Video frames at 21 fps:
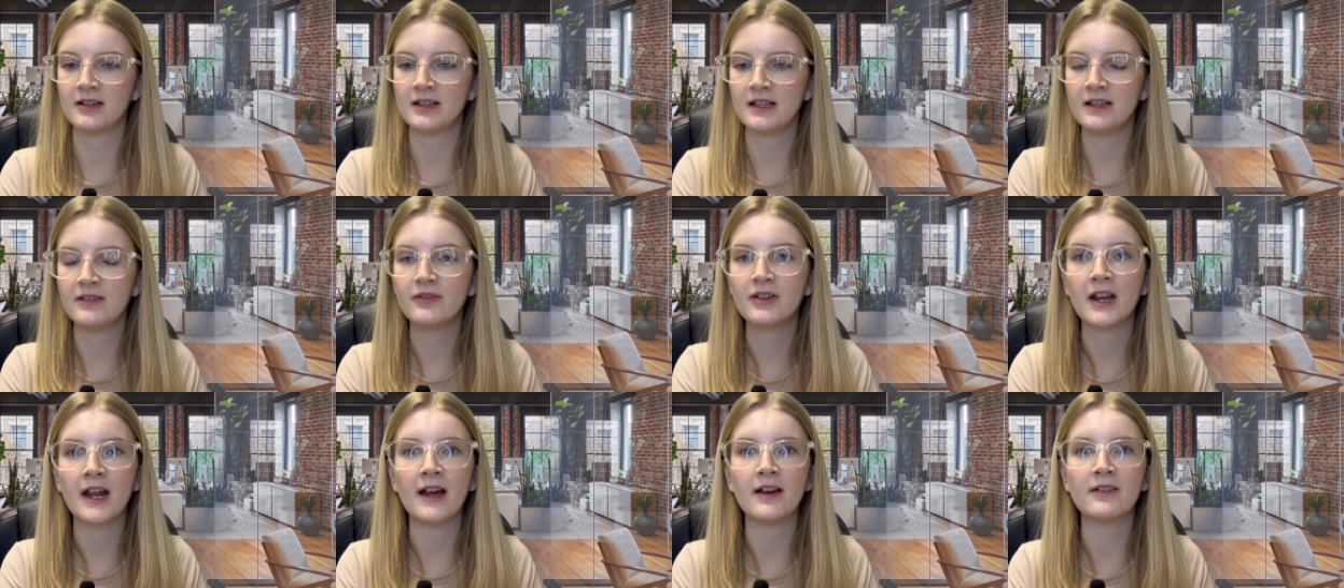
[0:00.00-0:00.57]

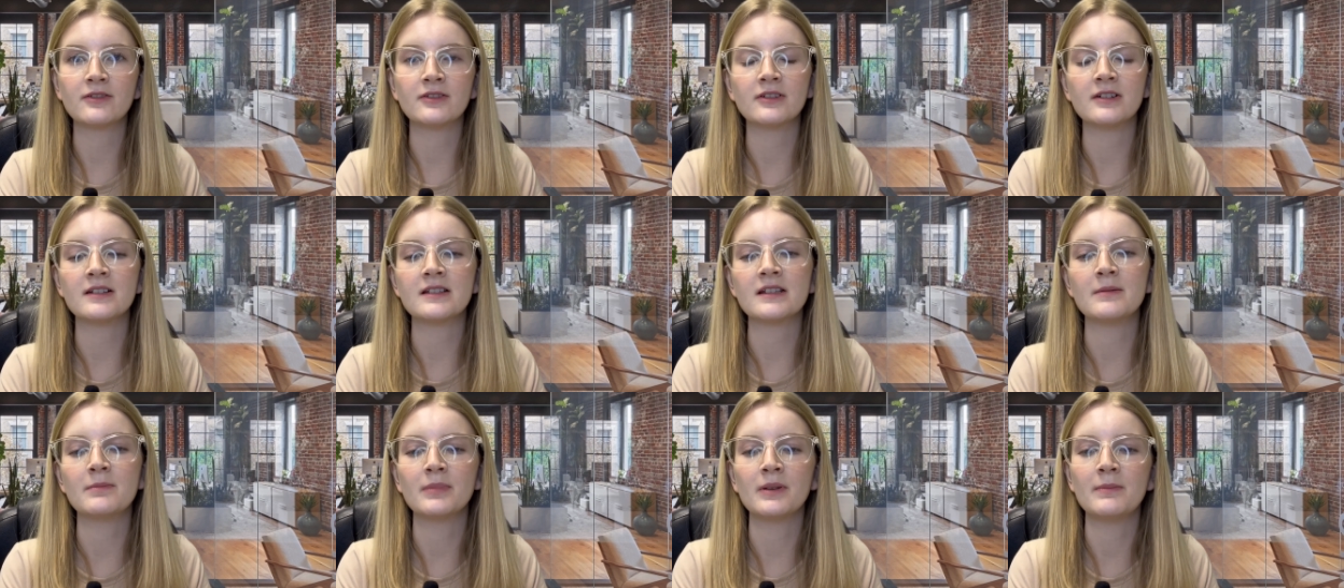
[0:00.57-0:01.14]
even after its
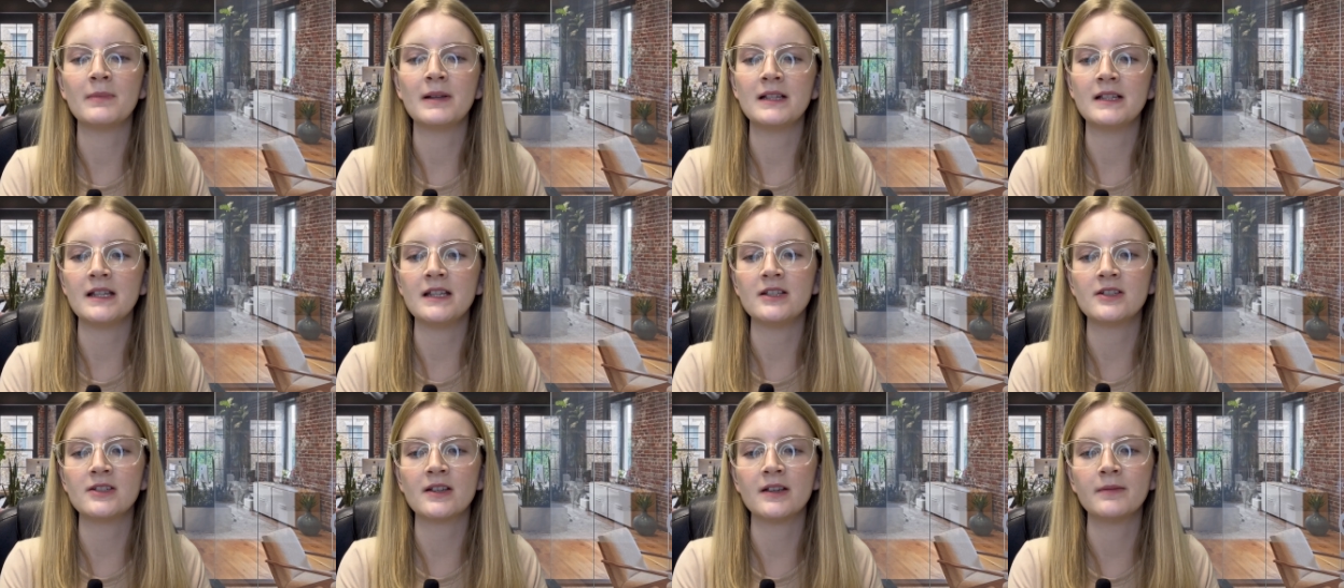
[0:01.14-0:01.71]

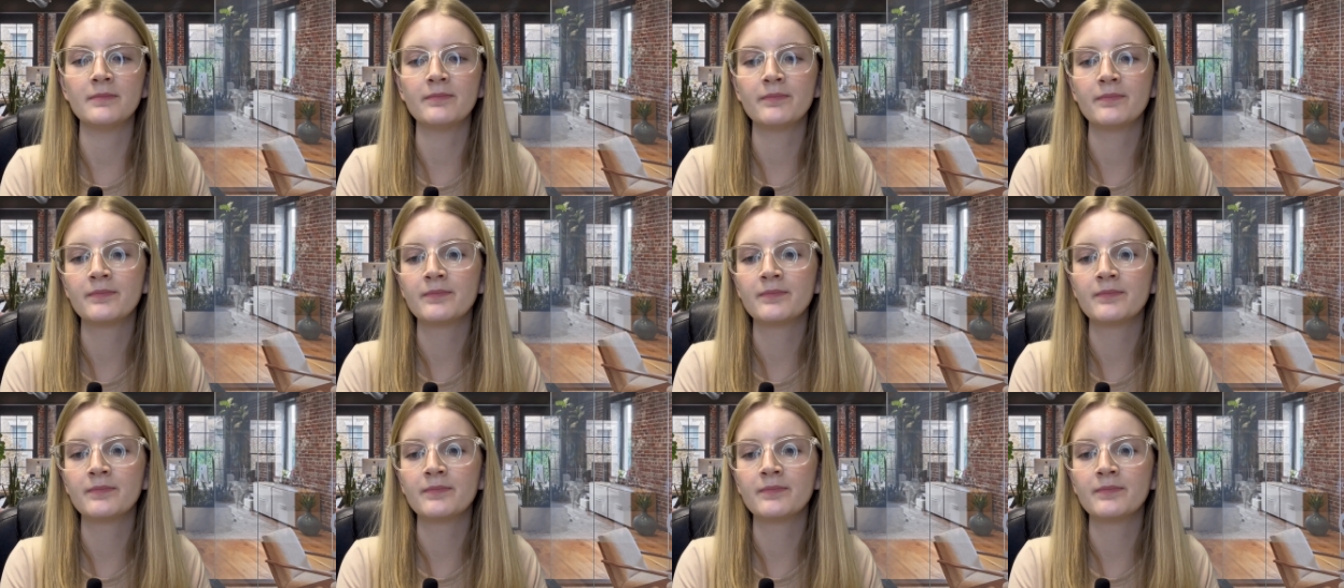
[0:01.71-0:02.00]
implementation.